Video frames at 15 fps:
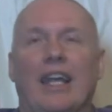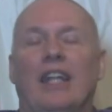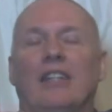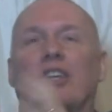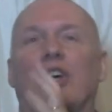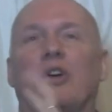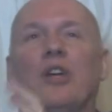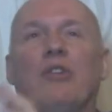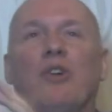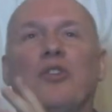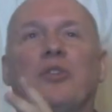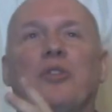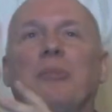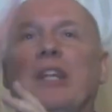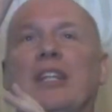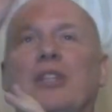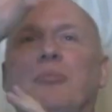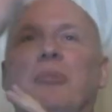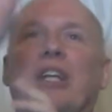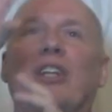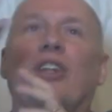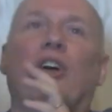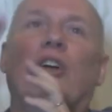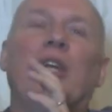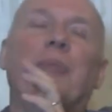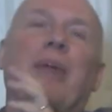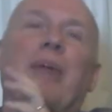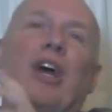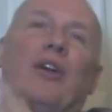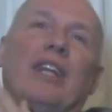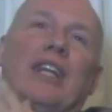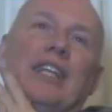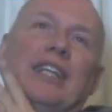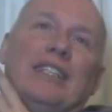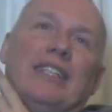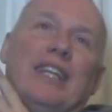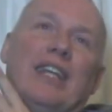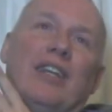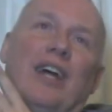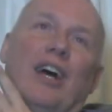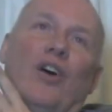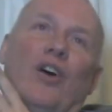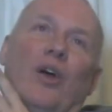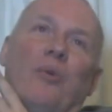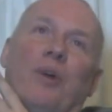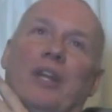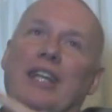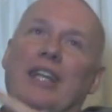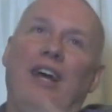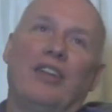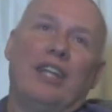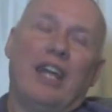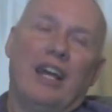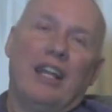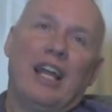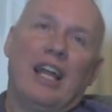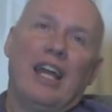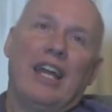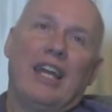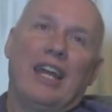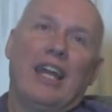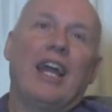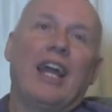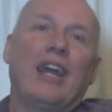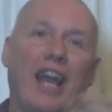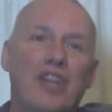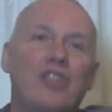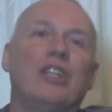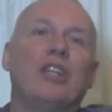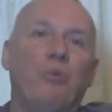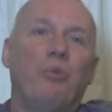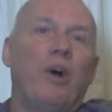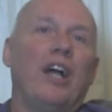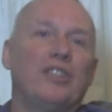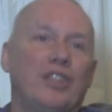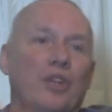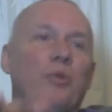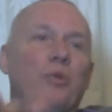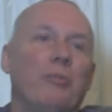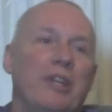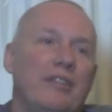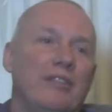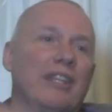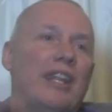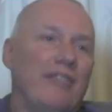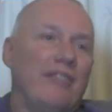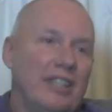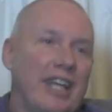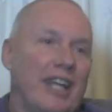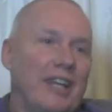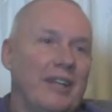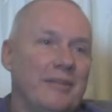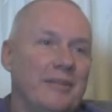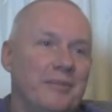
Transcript: And so he wrote to me this big long email, and then he said, oh, I went down to LA and I actually watched a woman levitate.